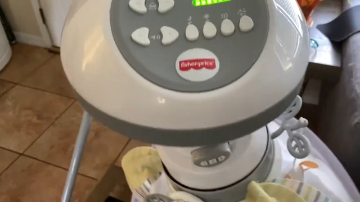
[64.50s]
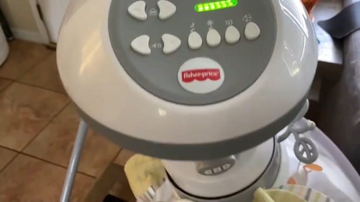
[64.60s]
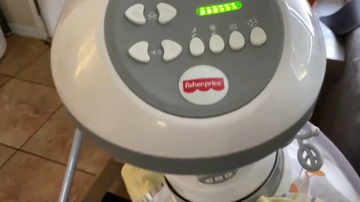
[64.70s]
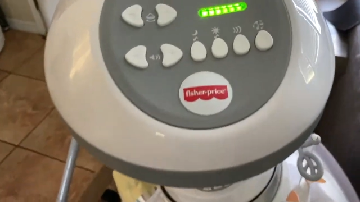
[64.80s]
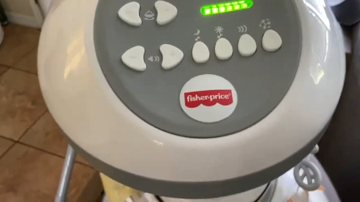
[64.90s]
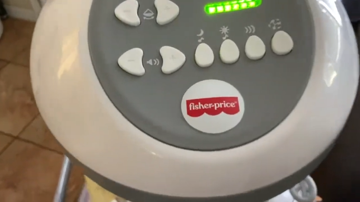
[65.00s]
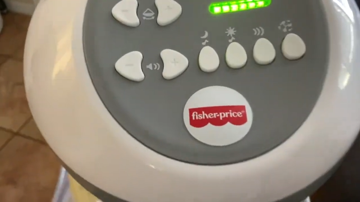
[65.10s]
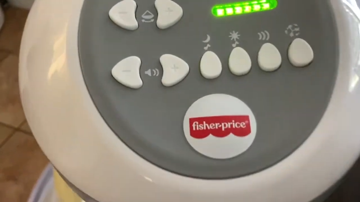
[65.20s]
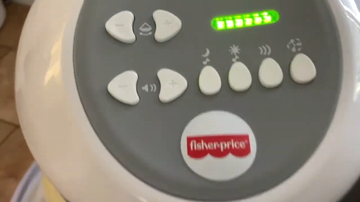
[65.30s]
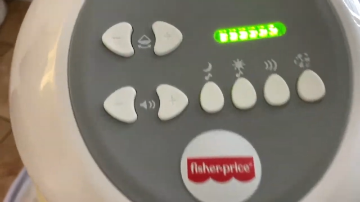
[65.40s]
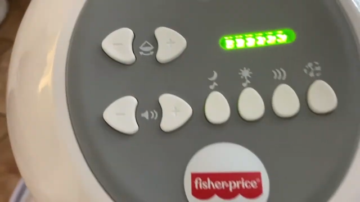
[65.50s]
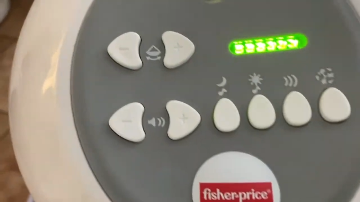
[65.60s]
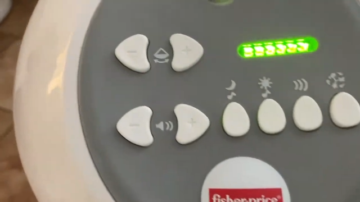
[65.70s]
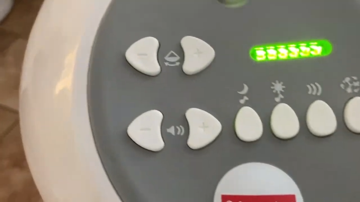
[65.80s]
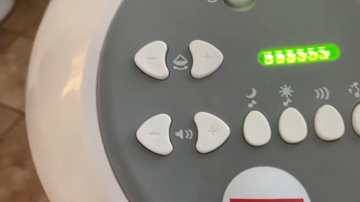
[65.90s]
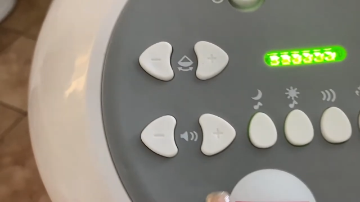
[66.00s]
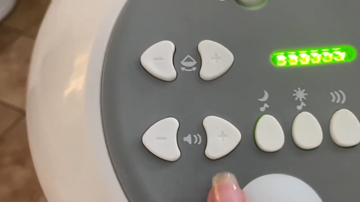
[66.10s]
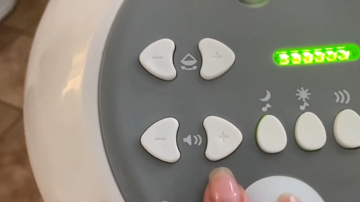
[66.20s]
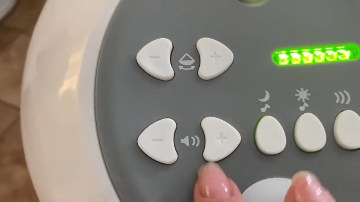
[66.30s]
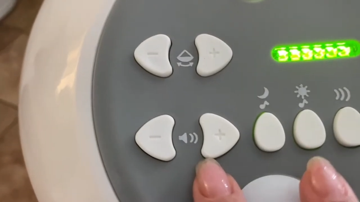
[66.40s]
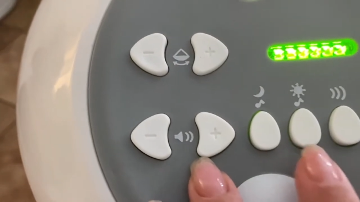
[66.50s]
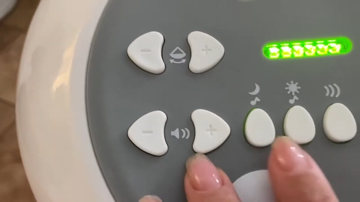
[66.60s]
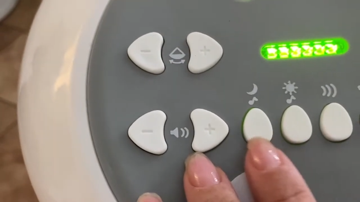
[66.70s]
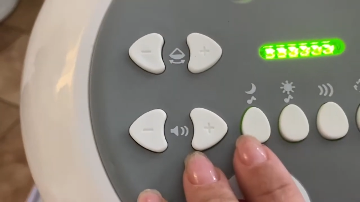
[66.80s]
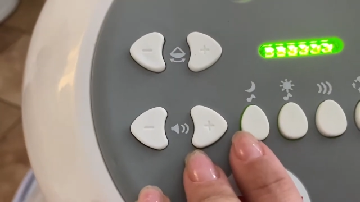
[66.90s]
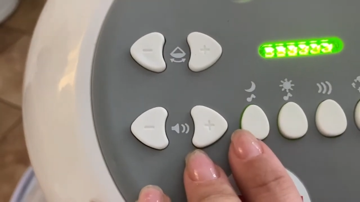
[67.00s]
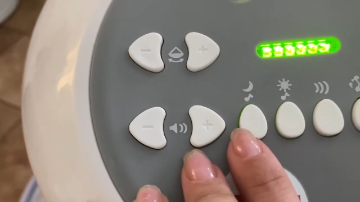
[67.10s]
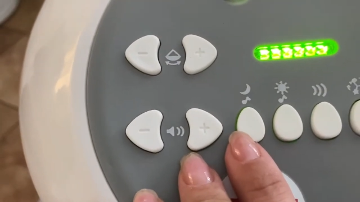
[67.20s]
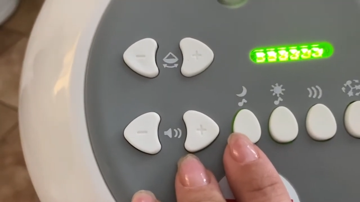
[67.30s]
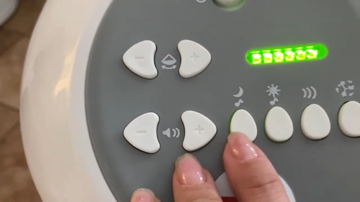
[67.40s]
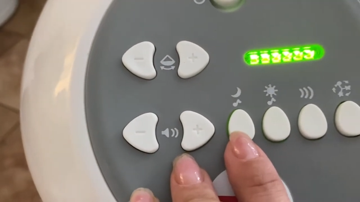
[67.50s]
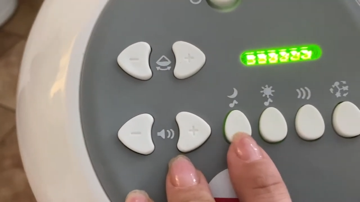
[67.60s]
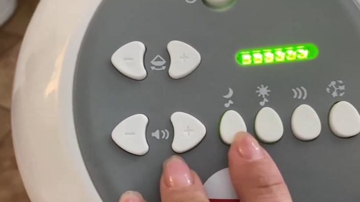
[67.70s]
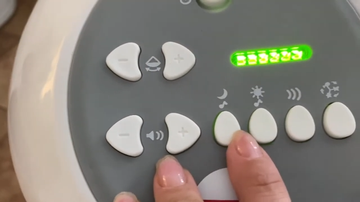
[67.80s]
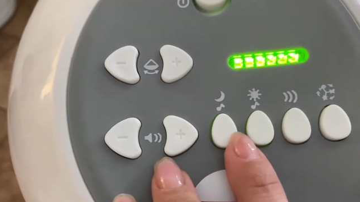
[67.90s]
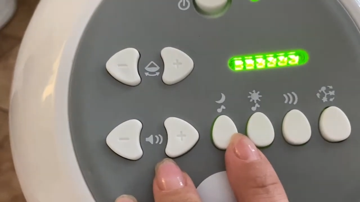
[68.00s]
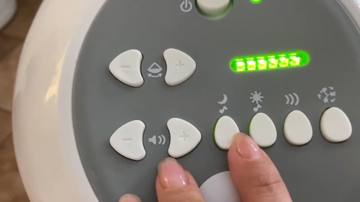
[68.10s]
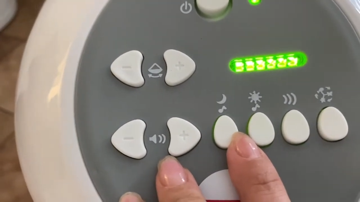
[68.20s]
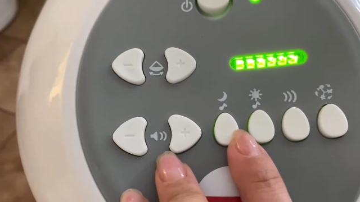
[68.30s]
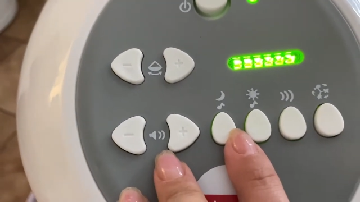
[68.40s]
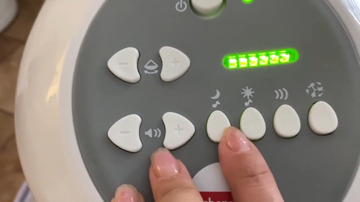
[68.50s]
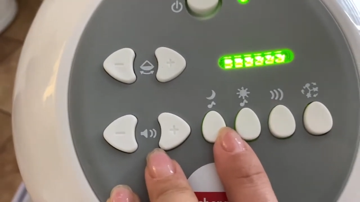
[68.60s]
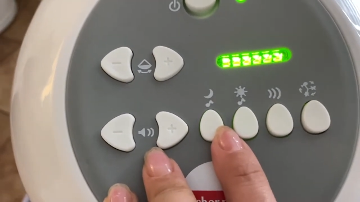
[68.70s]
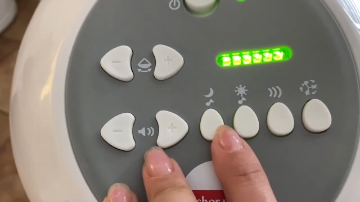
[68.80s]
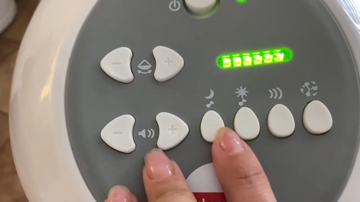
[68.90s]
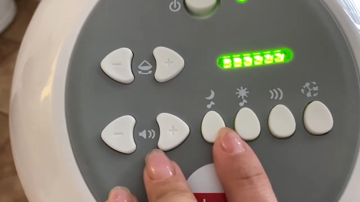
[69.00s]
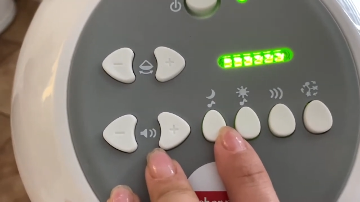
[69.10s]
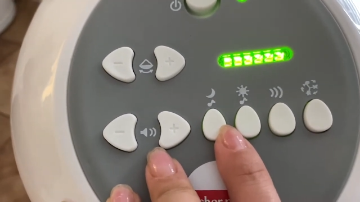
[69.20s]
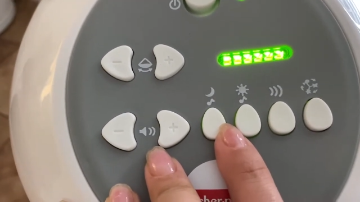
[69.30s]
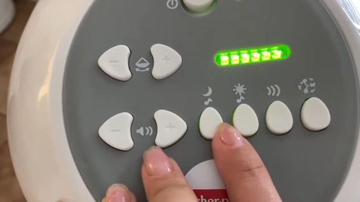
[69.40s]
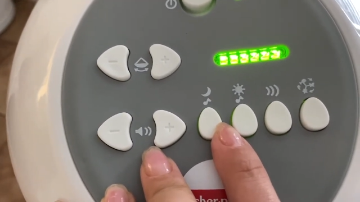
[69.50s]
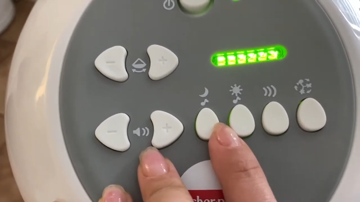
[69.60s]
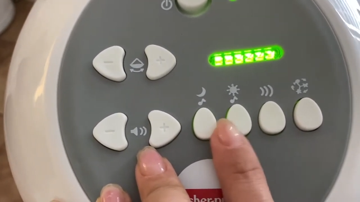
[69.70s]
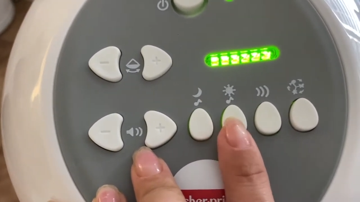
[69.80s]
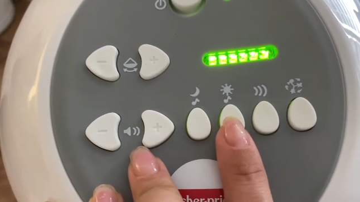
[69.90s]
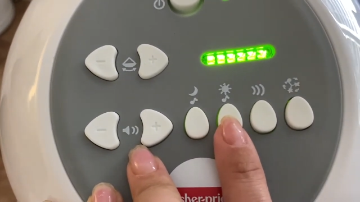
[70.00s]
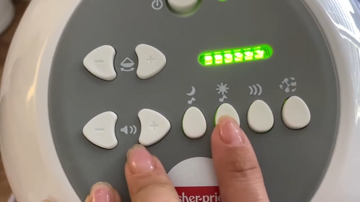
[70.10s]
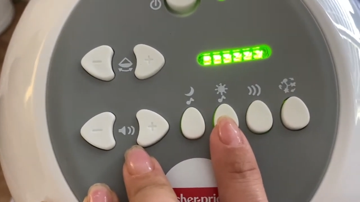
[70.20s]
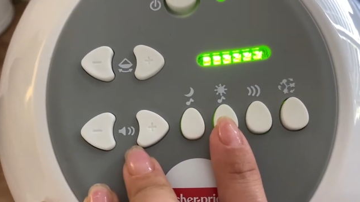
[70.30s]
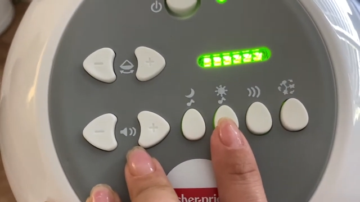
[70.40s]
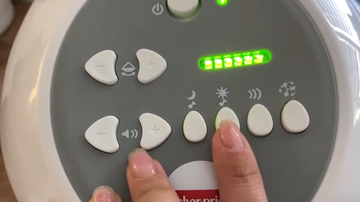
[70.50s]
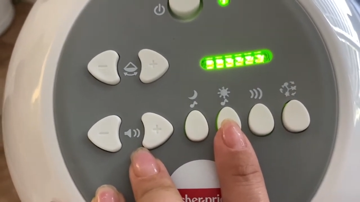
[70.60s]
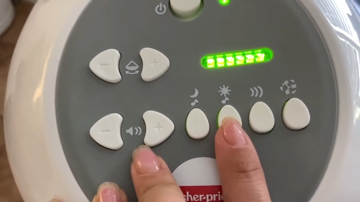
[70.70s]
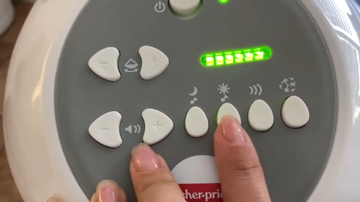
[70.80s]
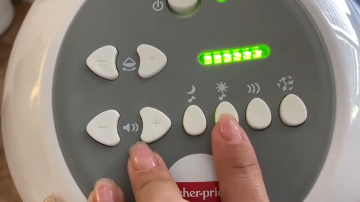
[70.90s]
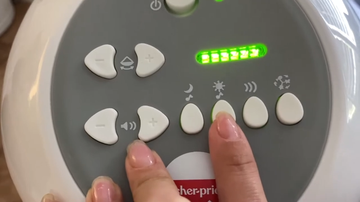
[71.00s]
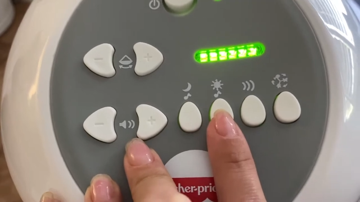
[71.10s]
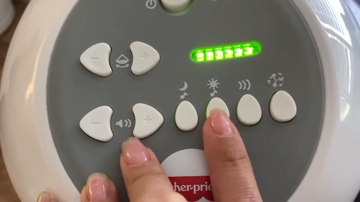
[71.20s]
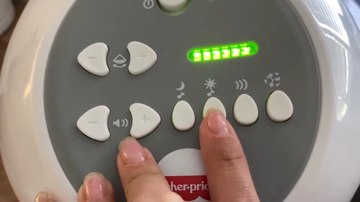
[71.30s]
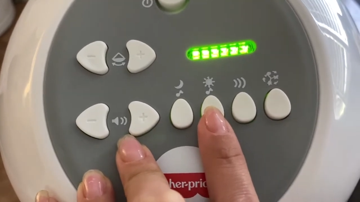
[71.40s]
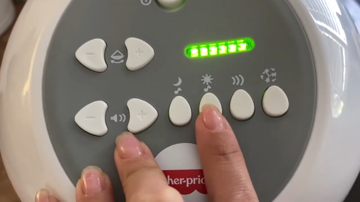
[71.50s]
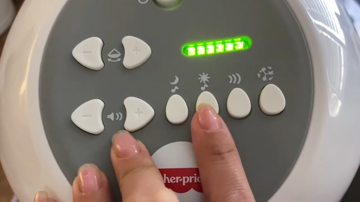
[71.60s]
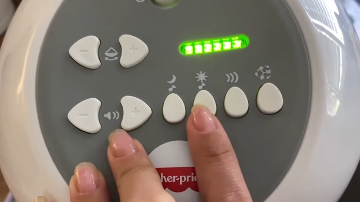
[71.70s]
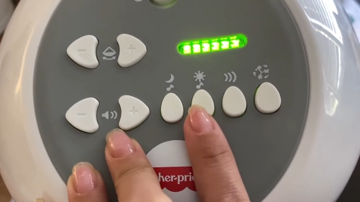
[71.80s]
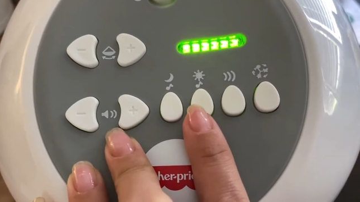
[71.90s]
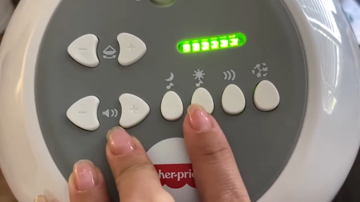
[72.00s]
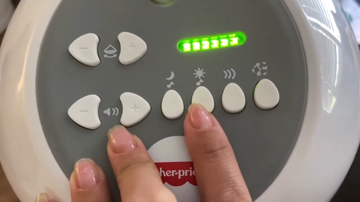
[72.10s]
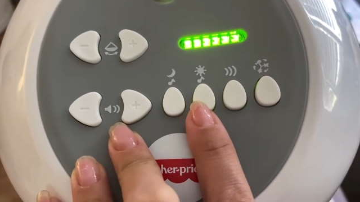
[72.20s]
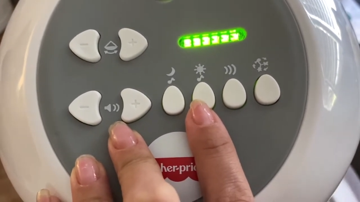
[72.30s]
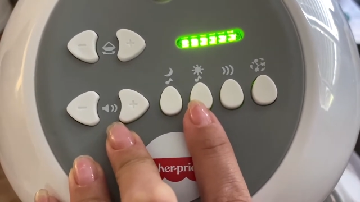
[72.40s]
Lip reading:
No face is visible, so there are no lips to read.